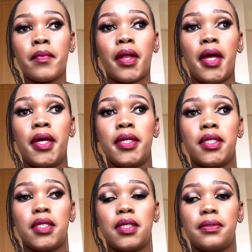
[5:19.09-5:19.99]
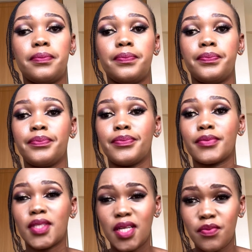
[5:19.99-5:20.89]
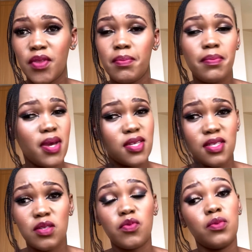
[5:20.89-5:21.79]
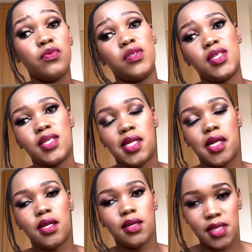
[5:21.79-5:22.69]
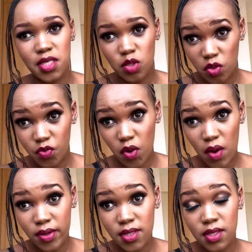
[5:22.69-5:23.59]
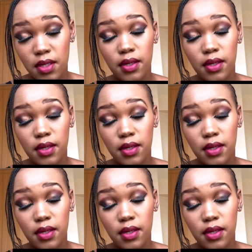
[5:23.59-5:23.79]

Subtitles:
And if the baby hasn't moved in, let's say 24 hours,